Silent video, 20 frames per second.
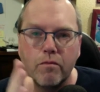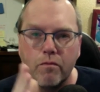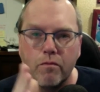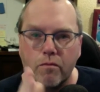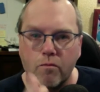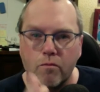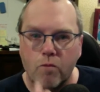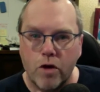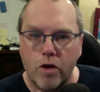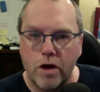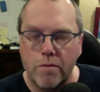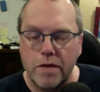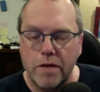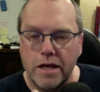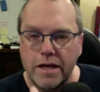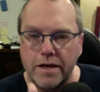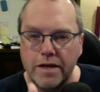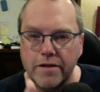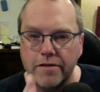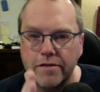what I
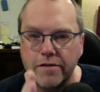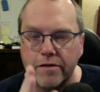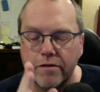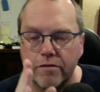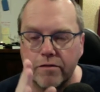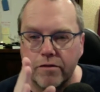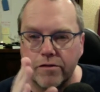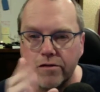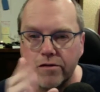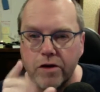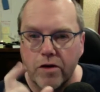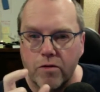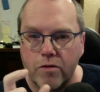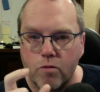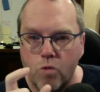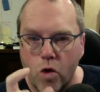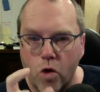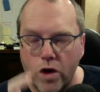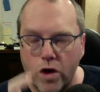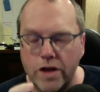mean is,
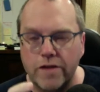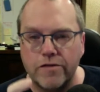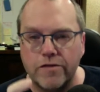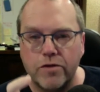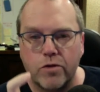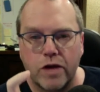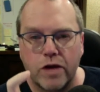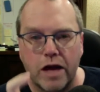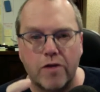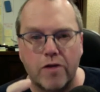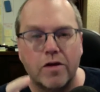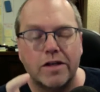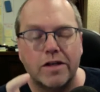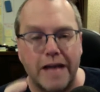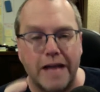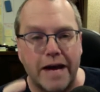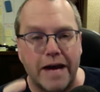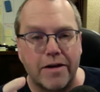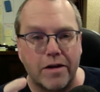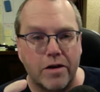what is your current
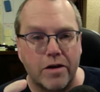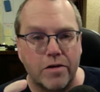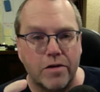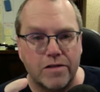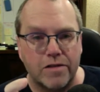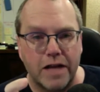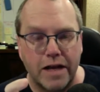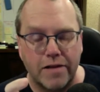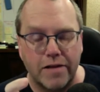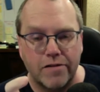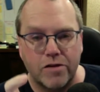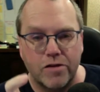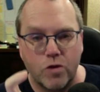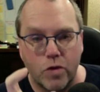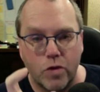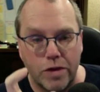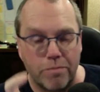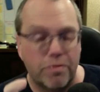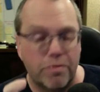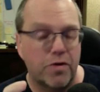download stats,
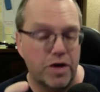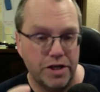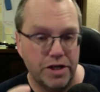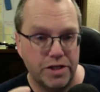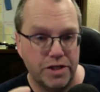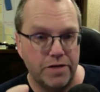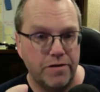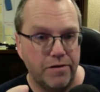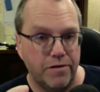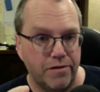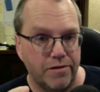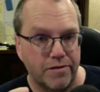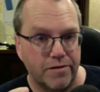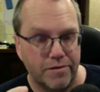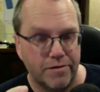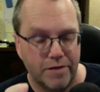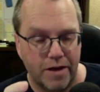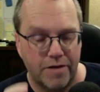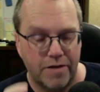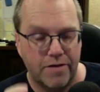your impressions,
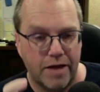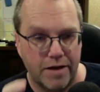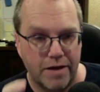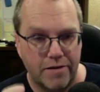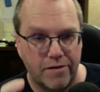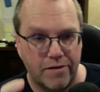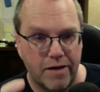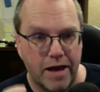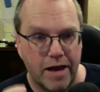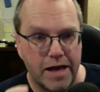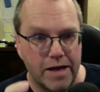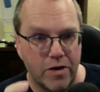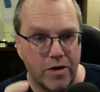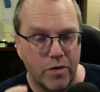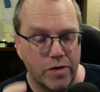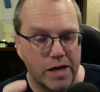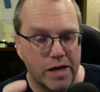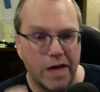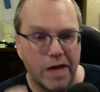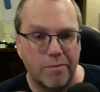as they say on
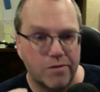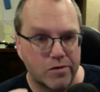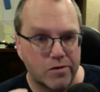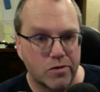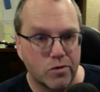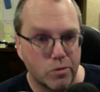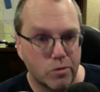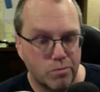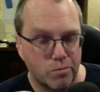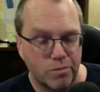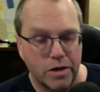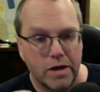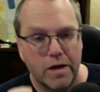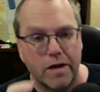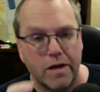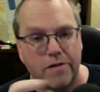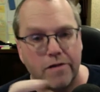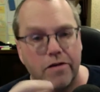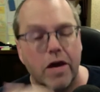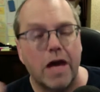the App Store?
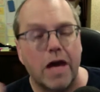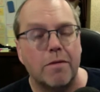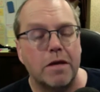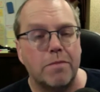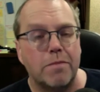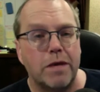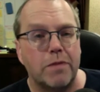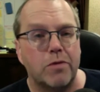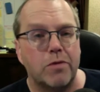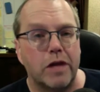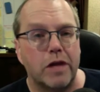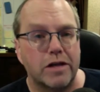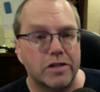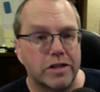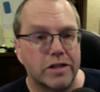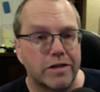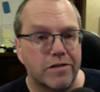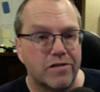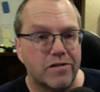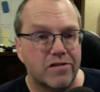So how many people
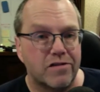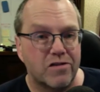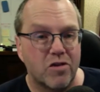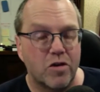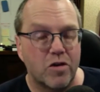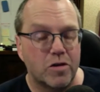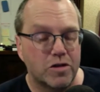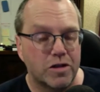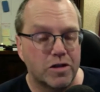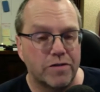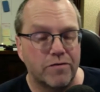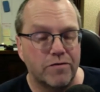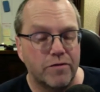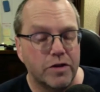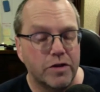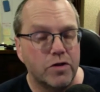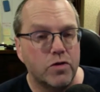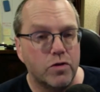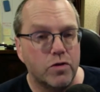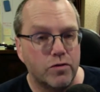actually searched and
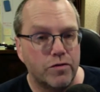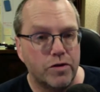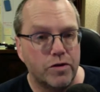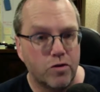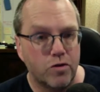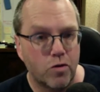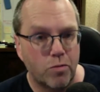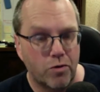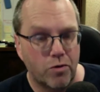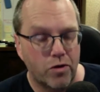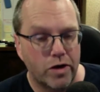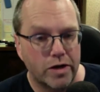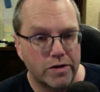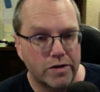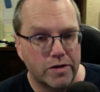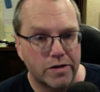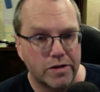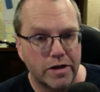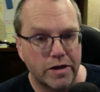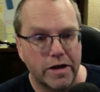viewed for your
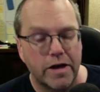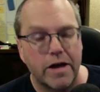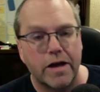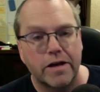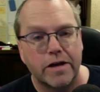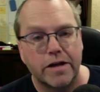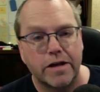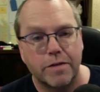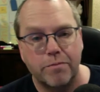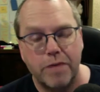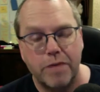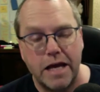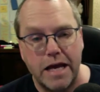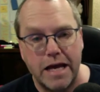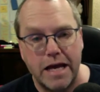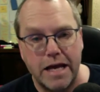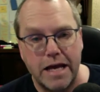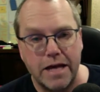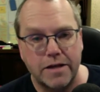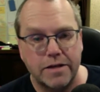product
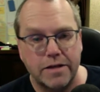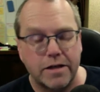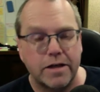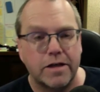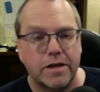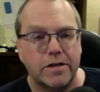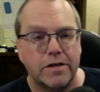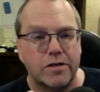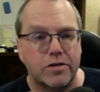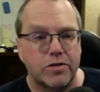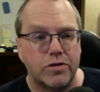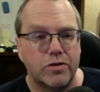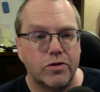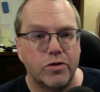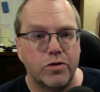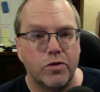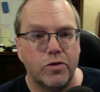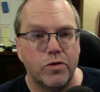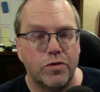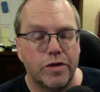compared
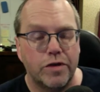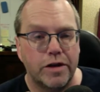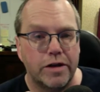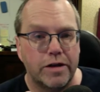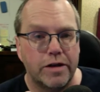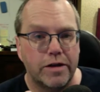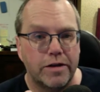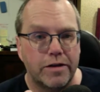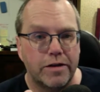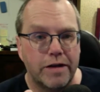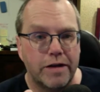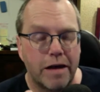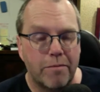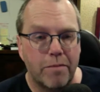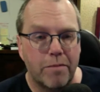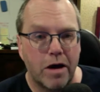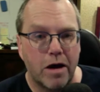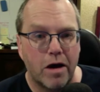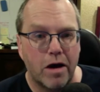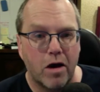to the
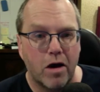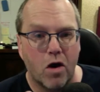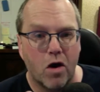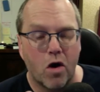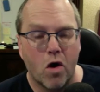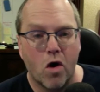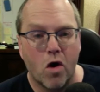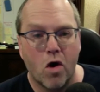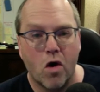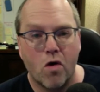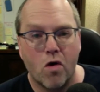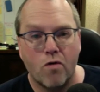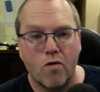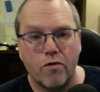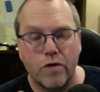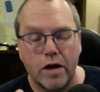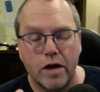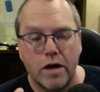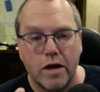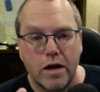number
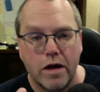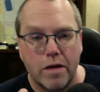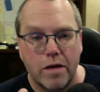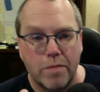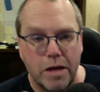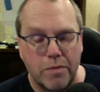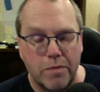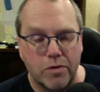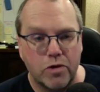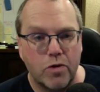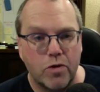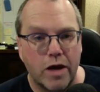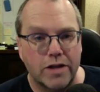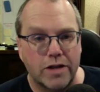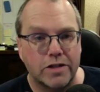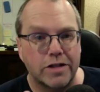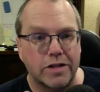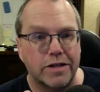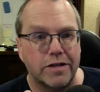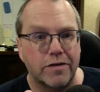of people who
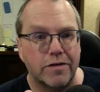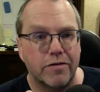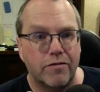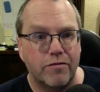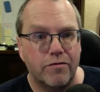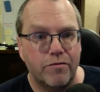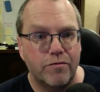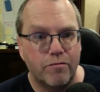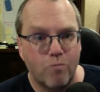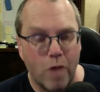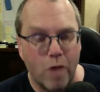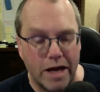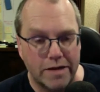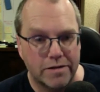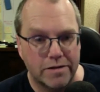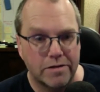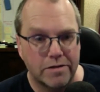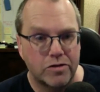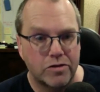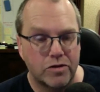actually
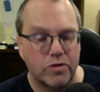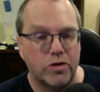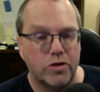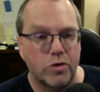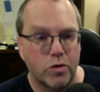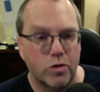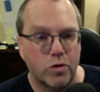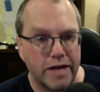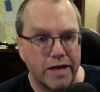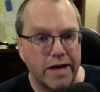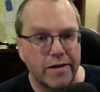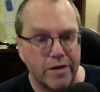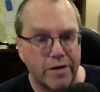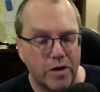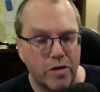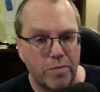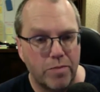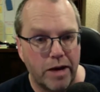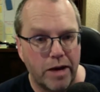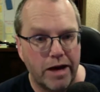went to your
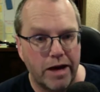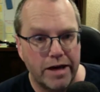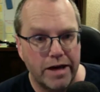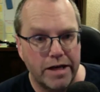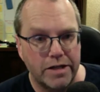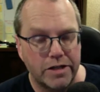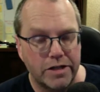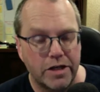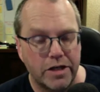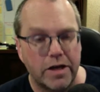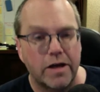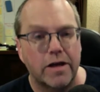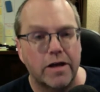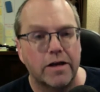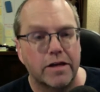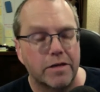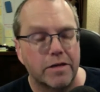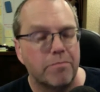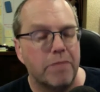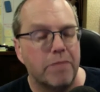download page
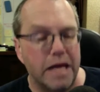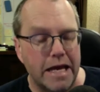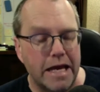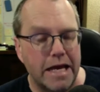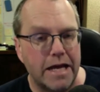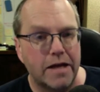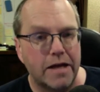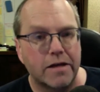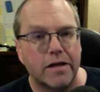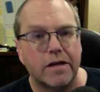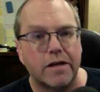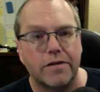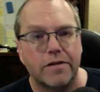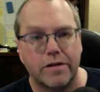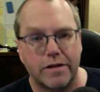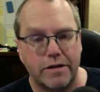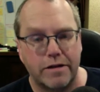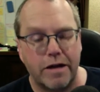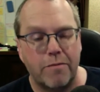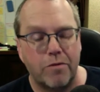compared to the
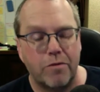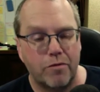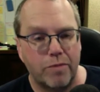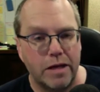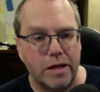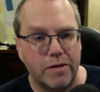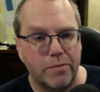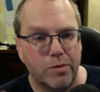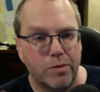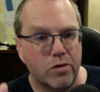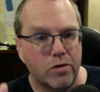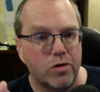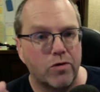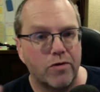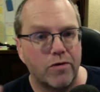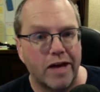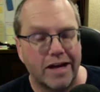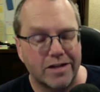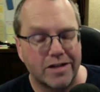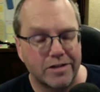number of people who
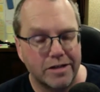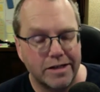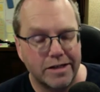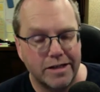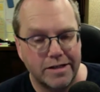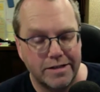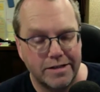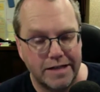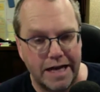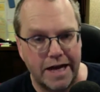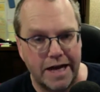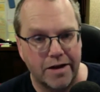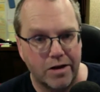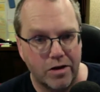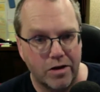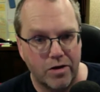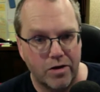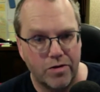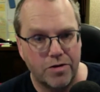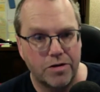have actually
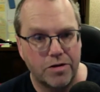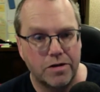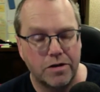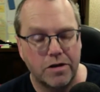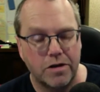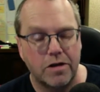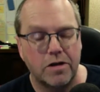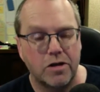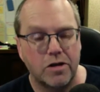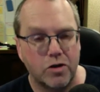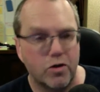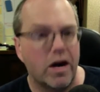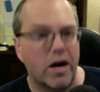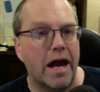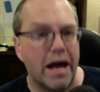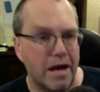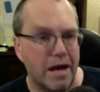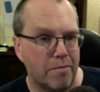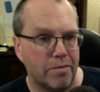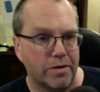downloaded your
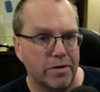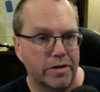app.